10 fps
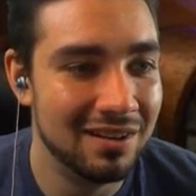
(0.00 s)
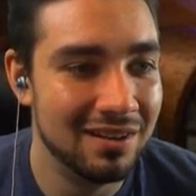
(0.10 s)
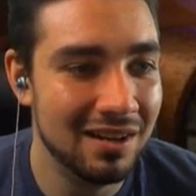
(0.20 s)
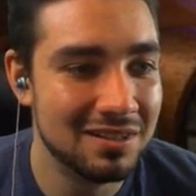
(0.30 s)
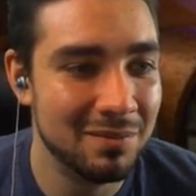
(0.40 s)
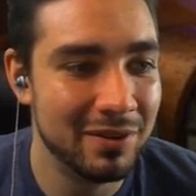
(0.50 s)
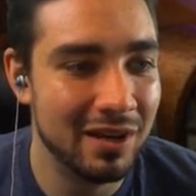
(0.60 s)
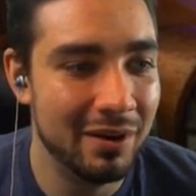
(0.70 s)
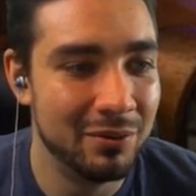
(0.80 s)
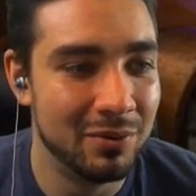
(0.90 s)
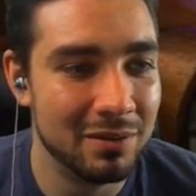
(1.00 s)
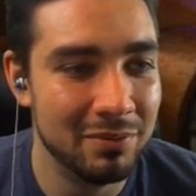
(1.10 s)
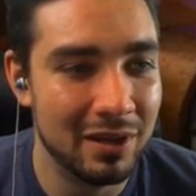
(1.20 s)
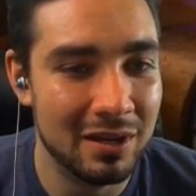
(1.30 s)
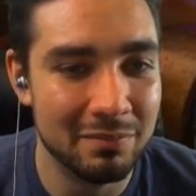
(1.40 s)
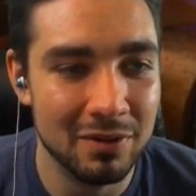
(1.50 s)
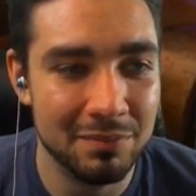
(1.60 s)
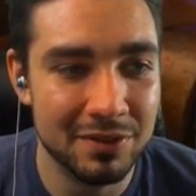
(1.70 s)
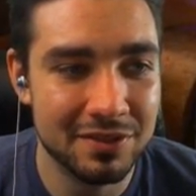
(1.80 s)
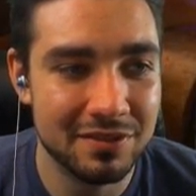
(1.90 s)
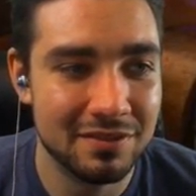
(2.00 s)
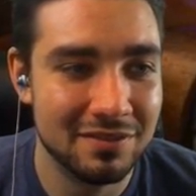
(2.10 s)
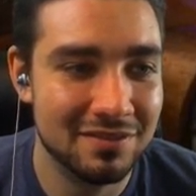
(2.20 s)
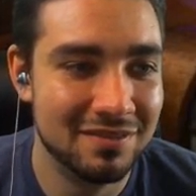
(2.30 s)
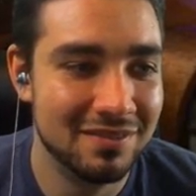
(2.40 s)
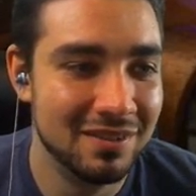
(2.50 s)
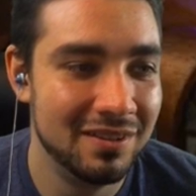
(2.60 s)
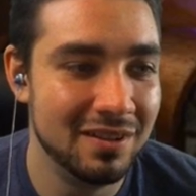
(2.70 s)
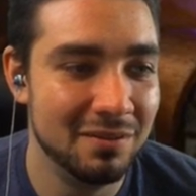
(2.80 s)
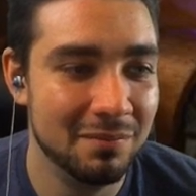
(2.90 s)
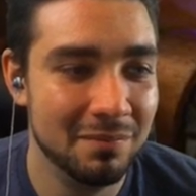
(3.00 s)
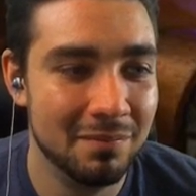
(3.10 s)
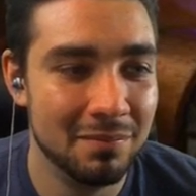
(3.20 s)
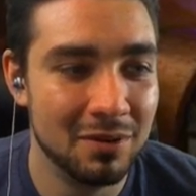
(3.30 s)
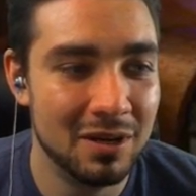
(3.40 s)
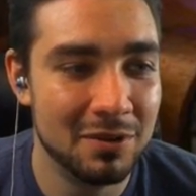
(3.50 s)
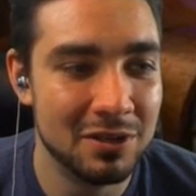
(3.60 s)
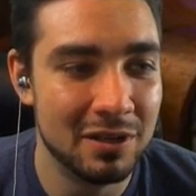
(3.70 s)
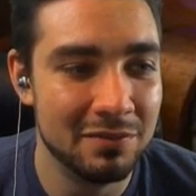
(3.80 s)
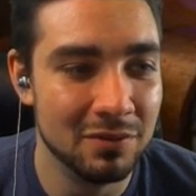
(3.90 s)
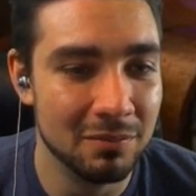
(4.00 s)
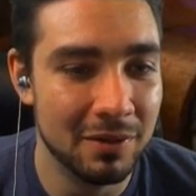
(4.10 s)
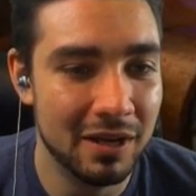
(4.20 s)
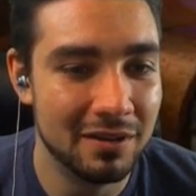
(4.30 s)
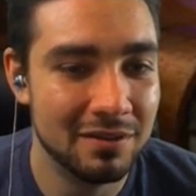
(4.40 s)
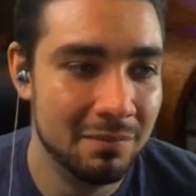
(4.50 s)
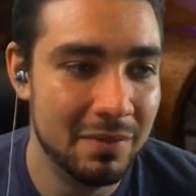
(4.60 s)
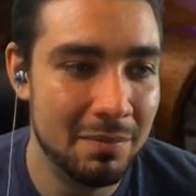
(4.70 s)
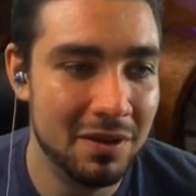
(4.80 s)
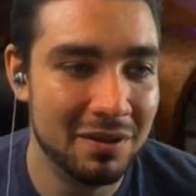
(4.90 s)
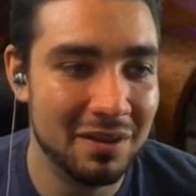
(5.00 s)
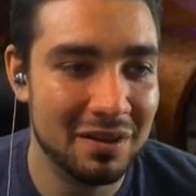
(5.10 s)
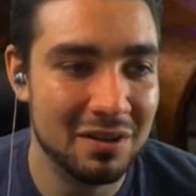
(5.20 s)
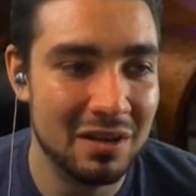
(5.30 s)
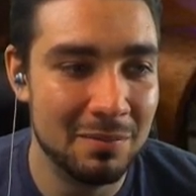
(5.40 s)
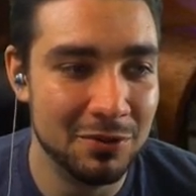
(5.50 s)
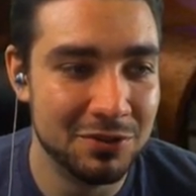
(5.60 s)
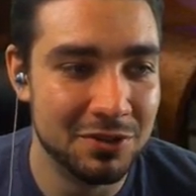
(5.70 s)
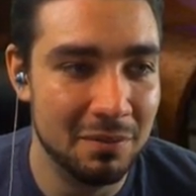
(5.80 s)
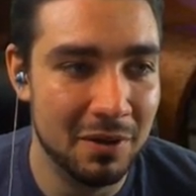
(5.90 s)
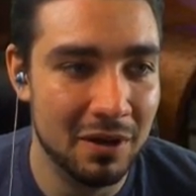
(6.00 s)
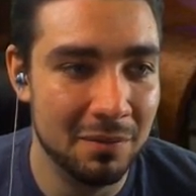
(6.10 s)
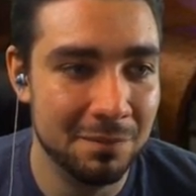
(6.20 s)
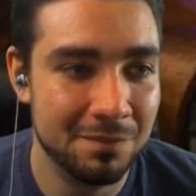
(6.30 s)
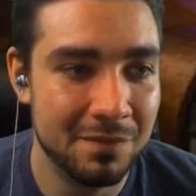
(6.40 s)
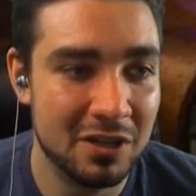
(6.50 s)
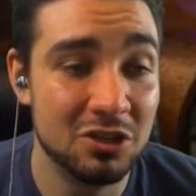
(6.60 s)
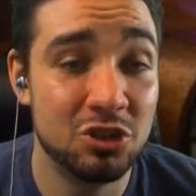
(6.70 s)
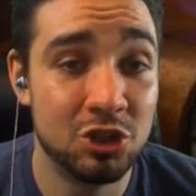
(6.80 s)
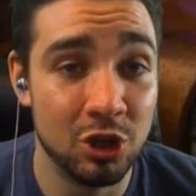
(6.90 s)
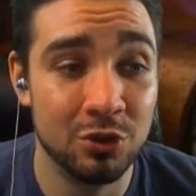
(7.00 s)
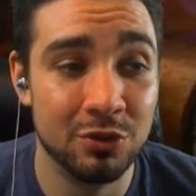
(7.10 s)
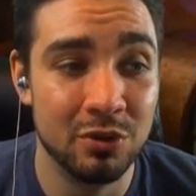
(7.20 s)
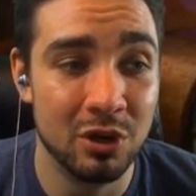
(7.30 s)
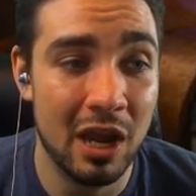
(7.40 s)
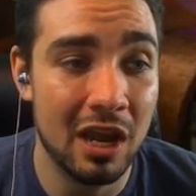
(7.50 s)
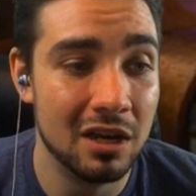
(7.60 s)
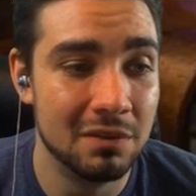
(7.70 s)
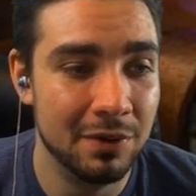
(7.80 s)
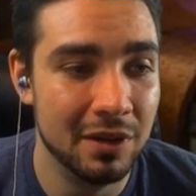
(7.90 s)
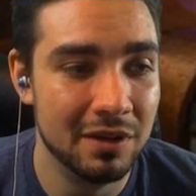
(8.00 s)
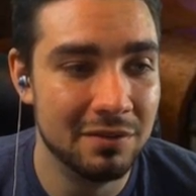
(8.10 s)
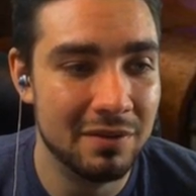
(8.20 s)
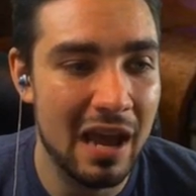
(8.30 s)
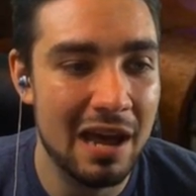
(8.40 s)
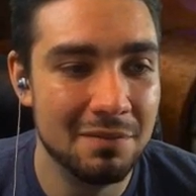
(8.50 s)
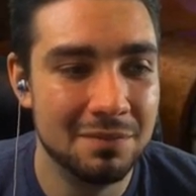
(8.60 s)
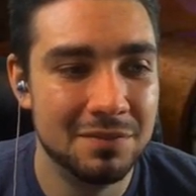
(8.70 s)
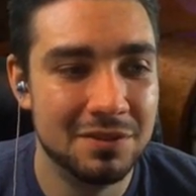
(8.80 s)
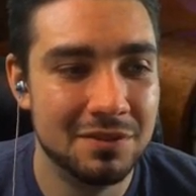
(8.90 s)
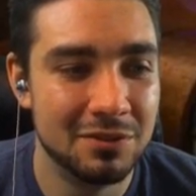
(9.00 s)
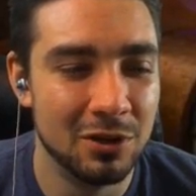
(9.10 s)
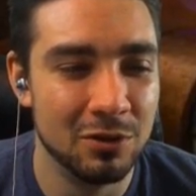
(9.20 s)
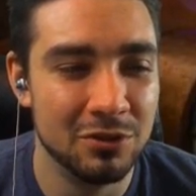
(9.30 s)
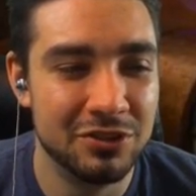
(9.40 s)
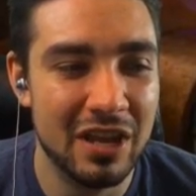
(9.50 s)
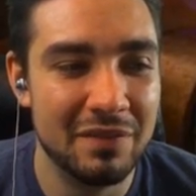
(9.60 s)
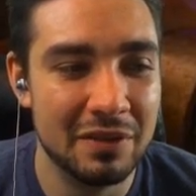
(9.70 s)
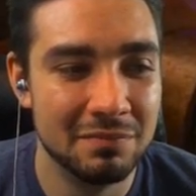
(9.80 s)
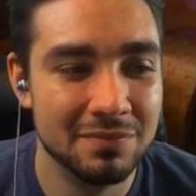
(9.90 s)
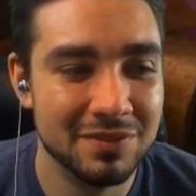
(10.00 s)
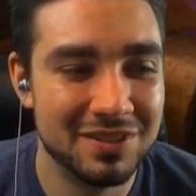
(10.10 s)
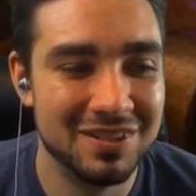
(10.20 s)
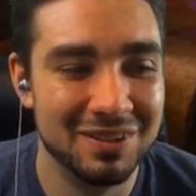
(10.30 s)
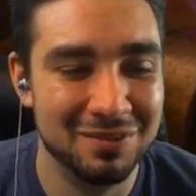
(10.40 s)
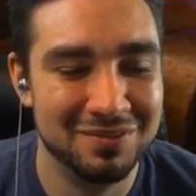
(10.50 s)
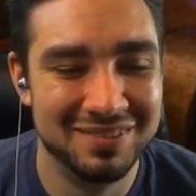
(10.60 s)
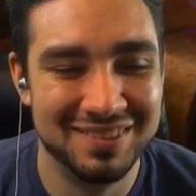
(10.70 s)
Not something I would want to play on purpose in pretty much any format. Maybe it enables some, it does churn through your hand, but at turn 7. So,